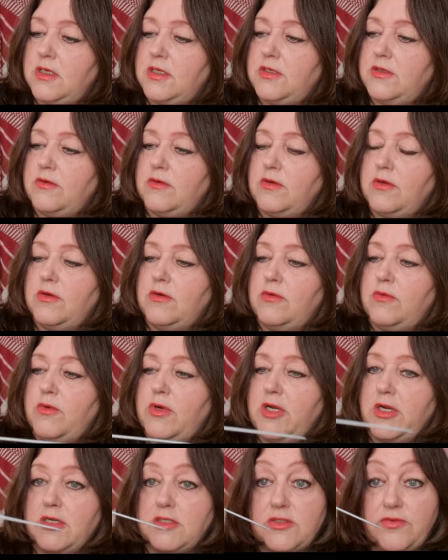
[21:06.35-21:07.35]
I don't know
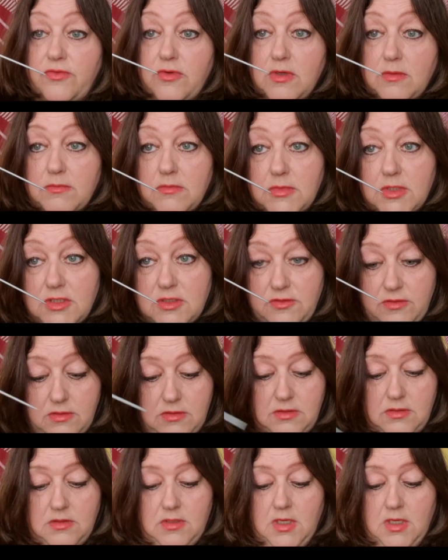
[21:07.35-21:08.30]
where it's from. It's